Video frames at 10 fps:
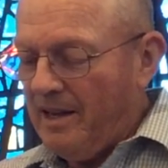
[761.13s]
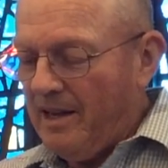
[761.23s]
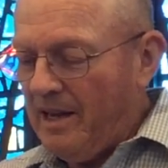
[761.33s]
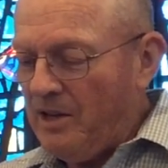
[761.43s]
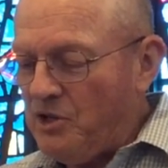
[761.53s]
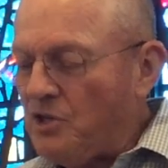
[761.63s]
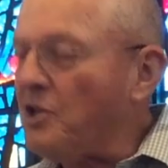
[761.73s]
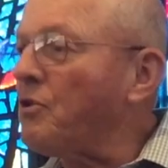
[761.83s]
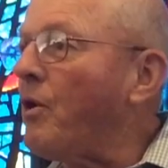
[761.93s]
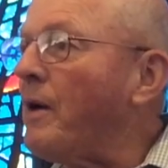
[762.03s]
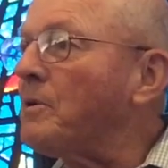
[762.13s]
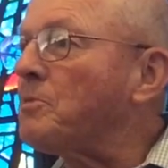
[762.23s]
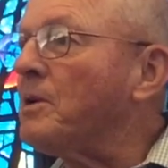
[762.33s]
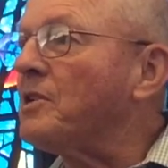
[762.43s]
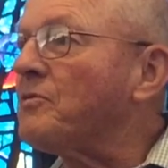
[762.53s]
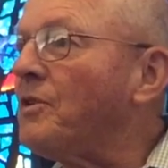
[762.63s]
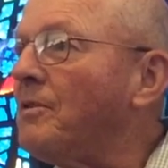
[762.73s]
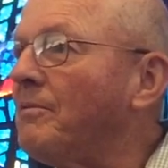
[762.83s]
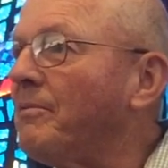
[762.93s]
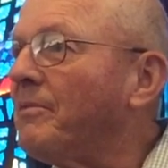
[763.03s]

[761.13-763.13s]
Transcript: And she said, oh, I was peaceful.